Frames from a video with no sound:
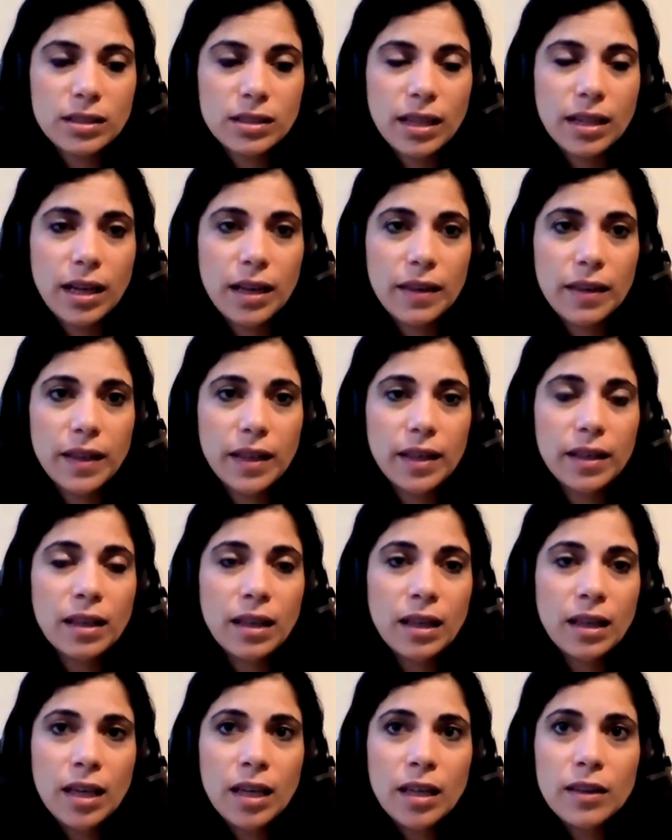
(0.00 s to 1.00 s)
And I think
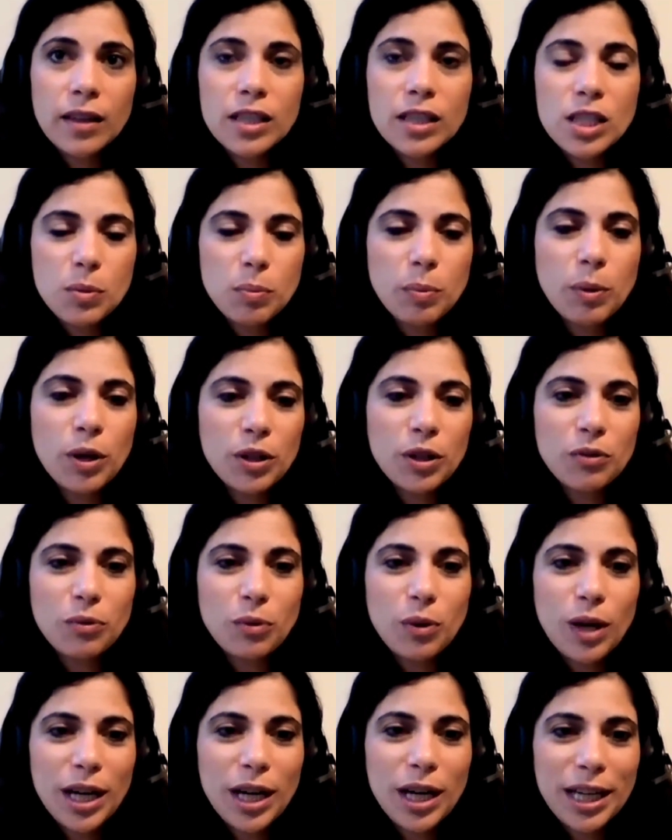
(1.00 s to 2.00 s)
this is part of
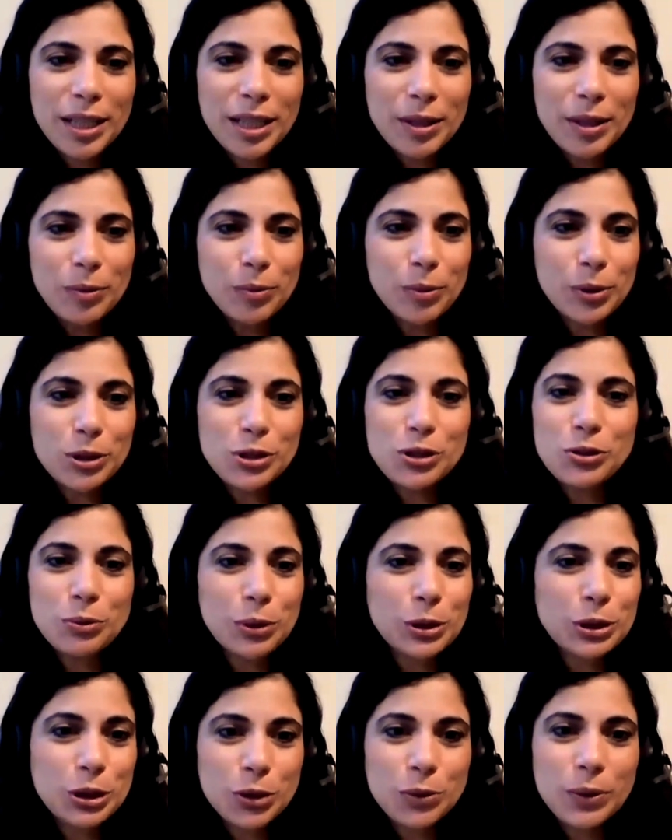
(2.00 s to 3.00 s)
why
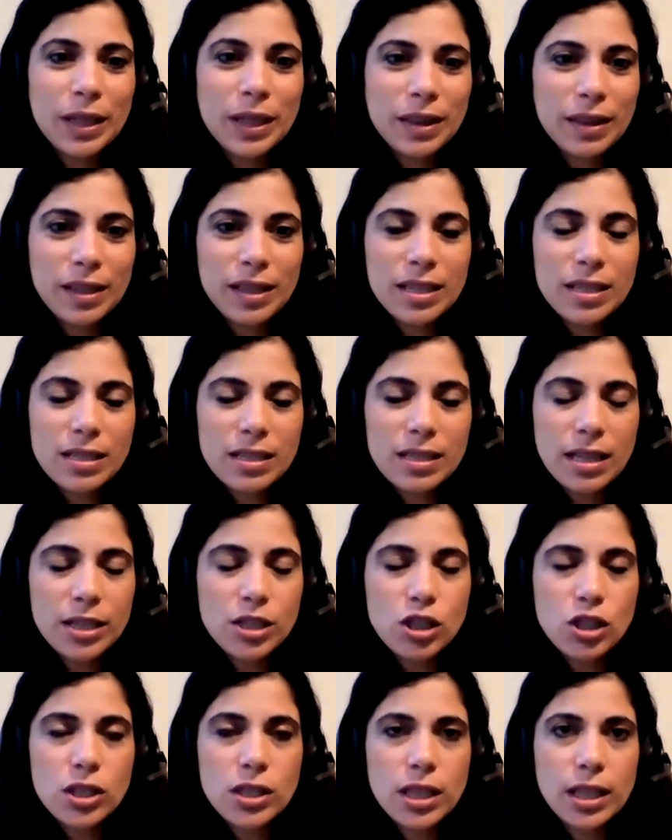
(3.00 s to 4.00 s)
we're doing this. I
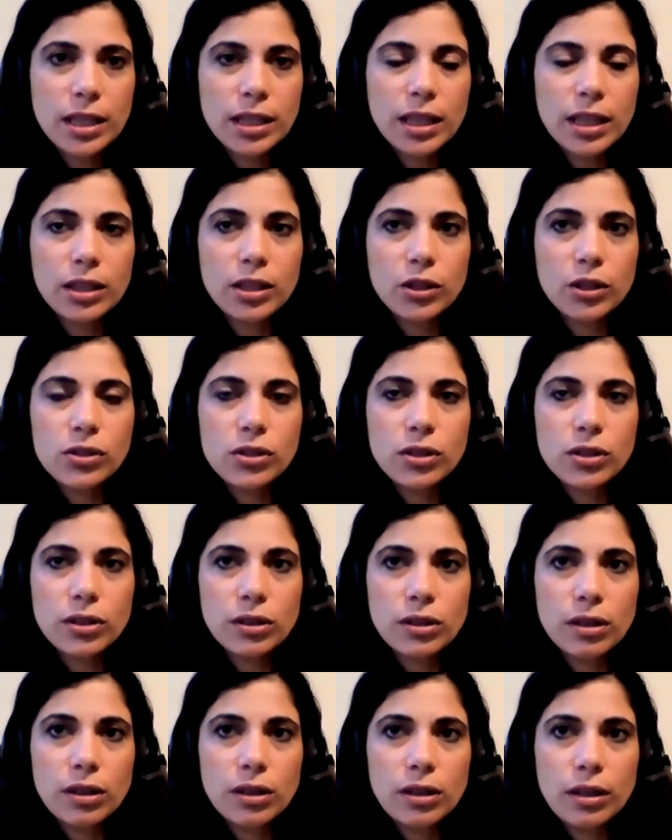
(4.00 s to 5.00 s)
just think that there
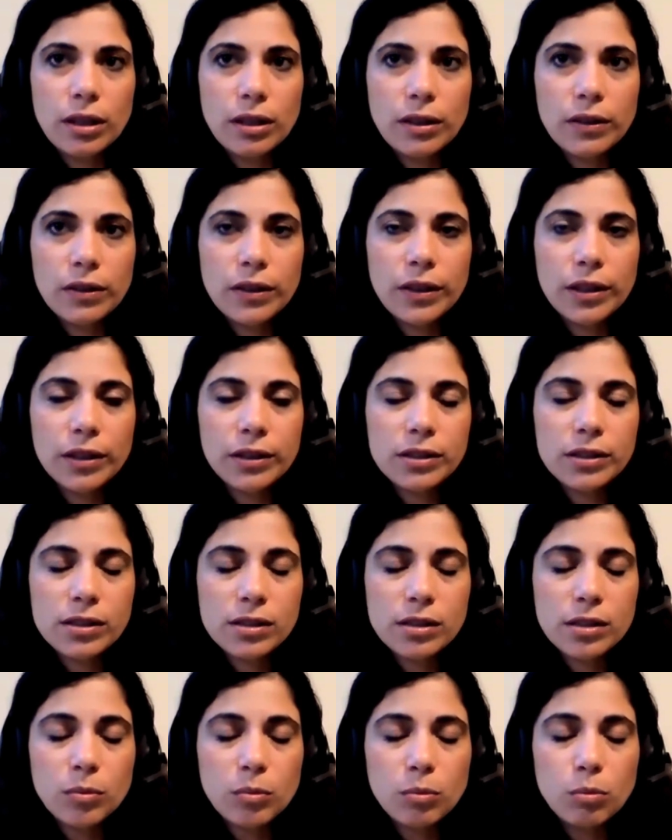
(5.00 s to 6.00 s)

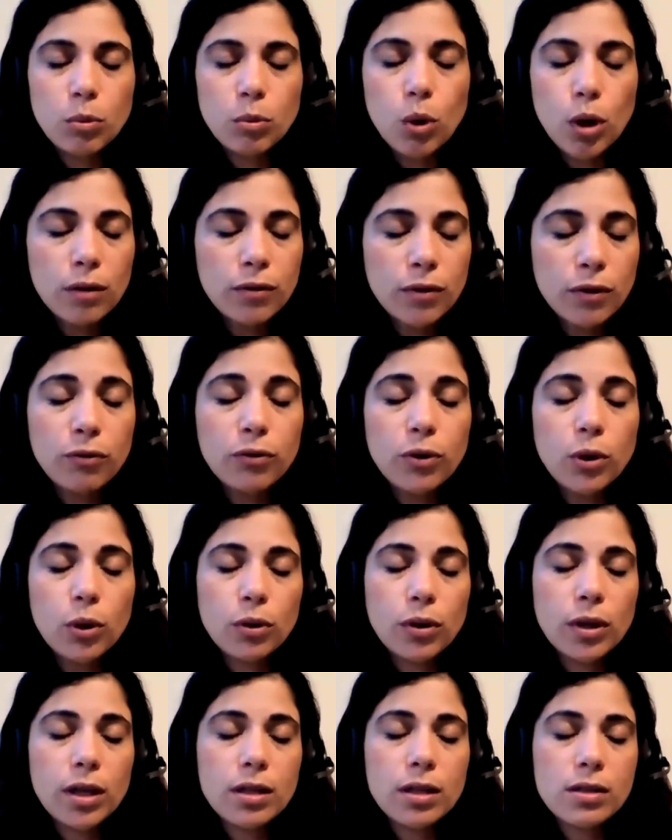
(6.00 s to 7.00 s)
is more of a
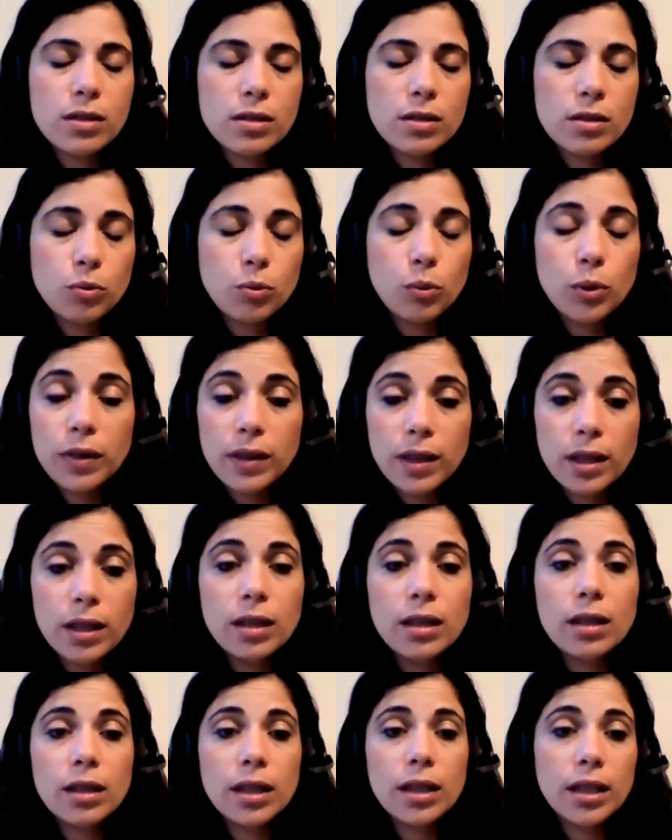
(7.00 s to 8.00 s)
focus
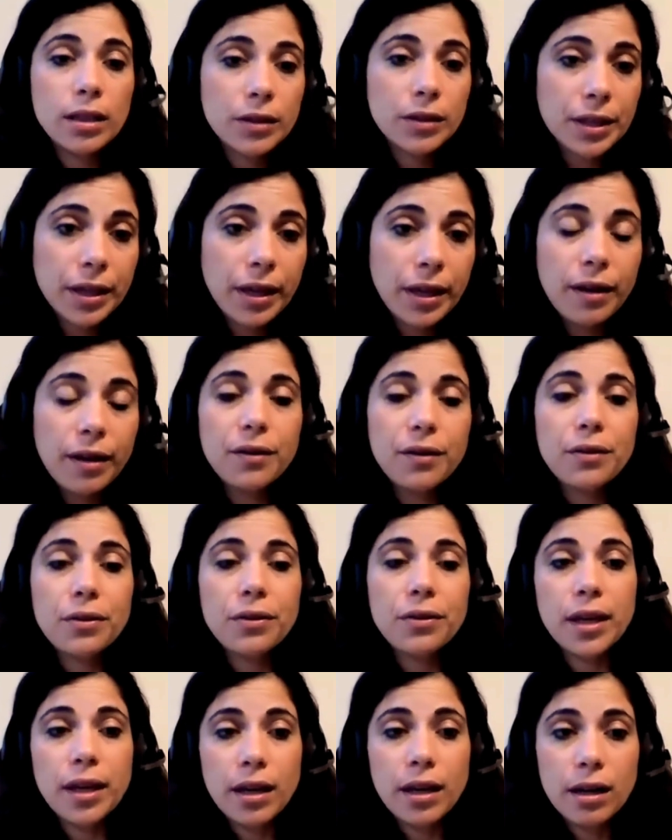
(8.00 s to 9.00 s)
within hearing
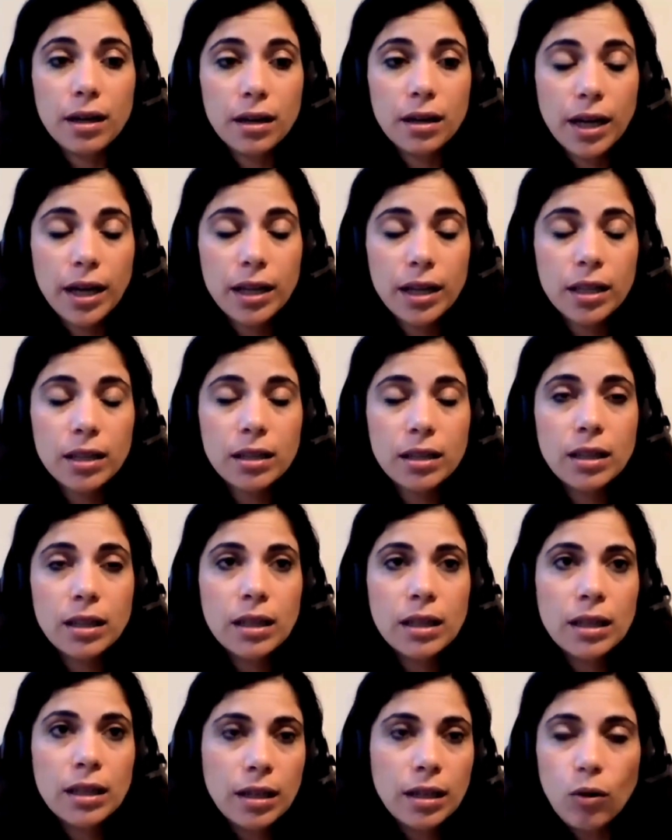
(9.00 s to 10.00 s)
health care and
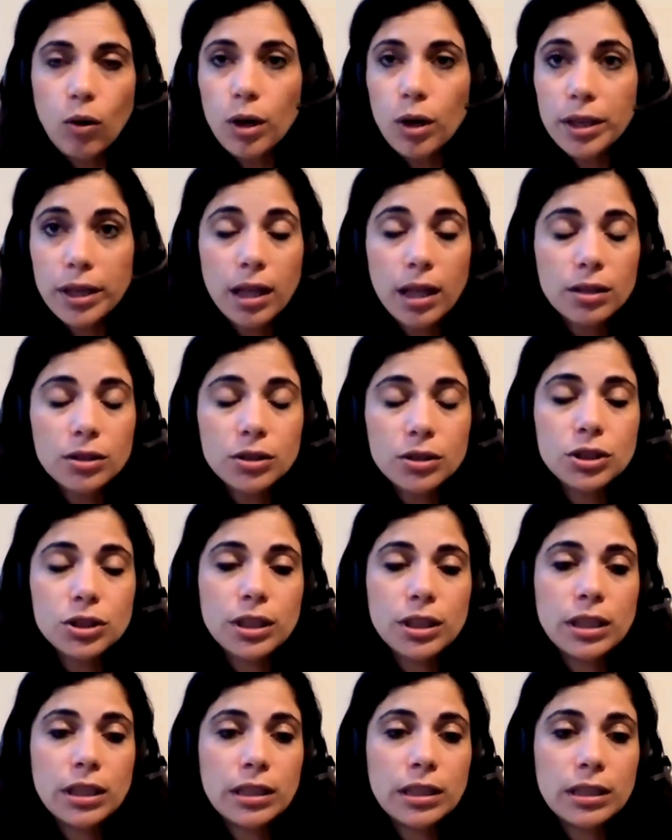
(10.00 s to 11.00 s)

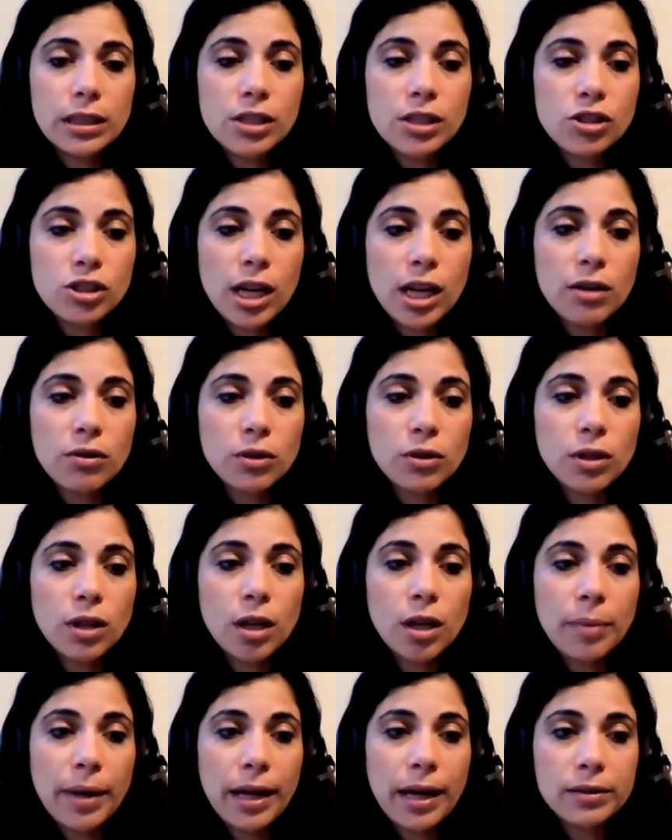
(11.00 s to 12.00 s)
audiology in general
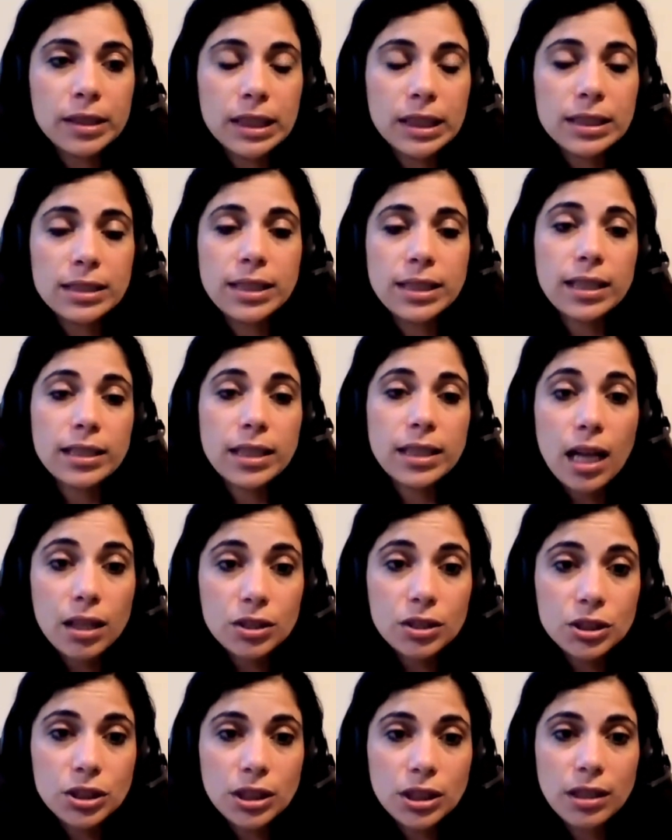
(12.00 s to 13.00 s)
about the
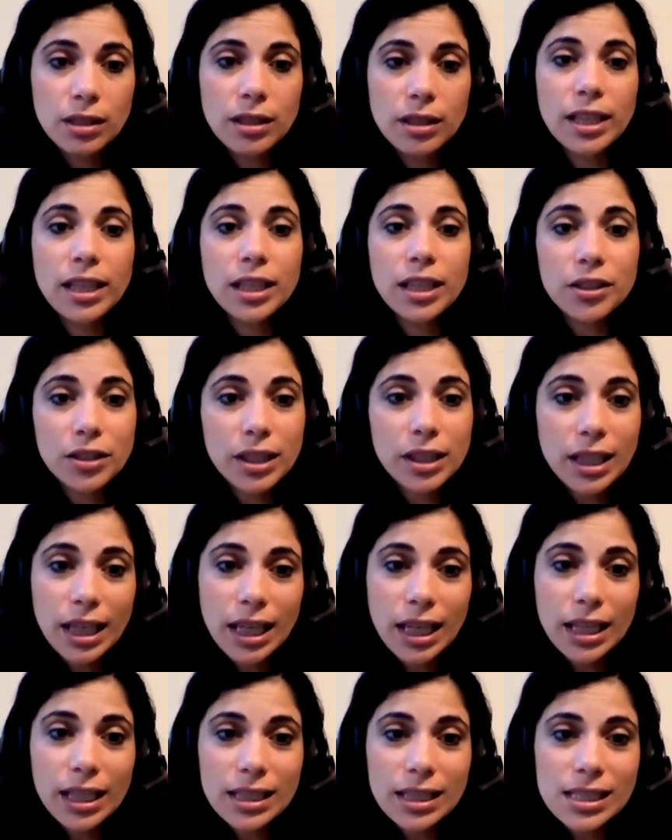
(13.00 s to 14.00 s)
technology, the hearing
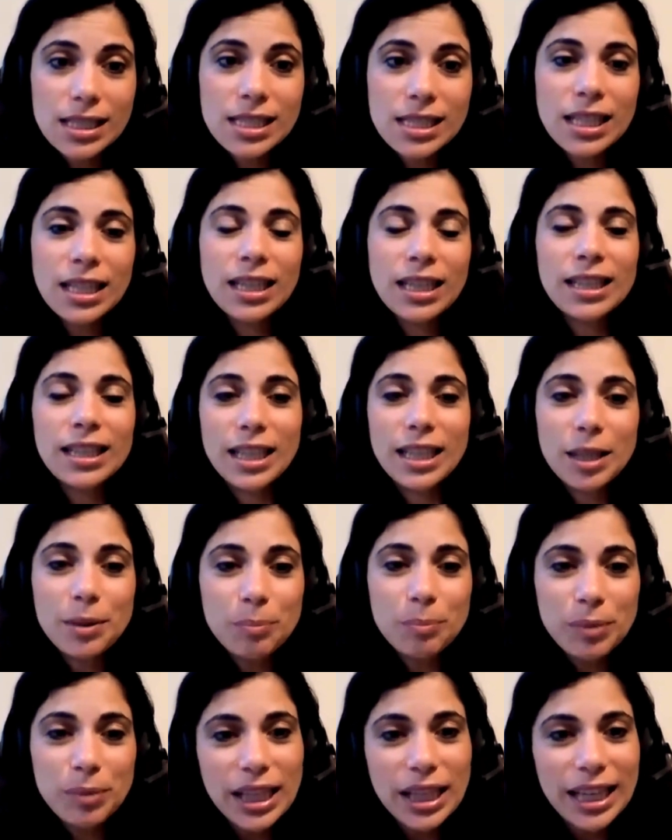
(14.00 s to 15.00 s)
aids, the
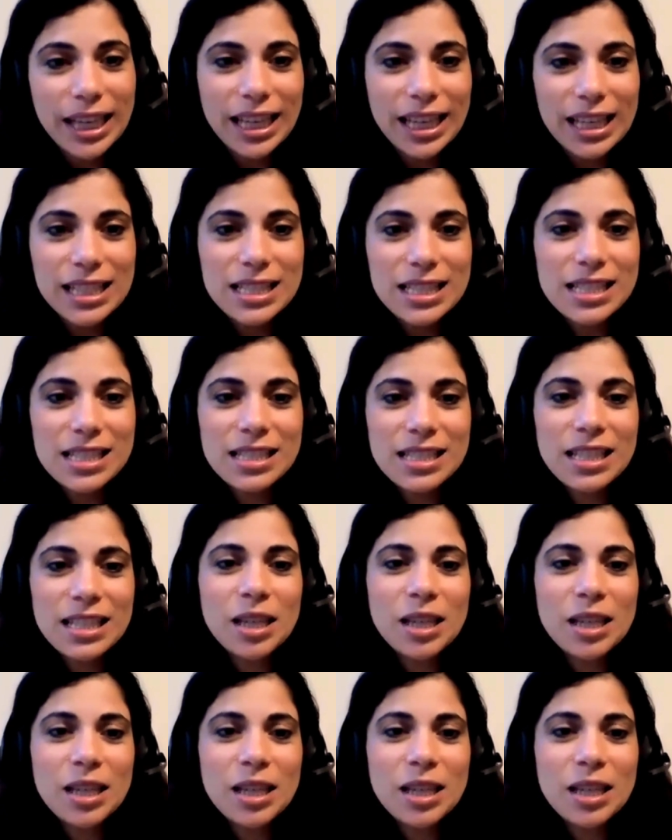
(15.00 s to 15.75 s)
implants,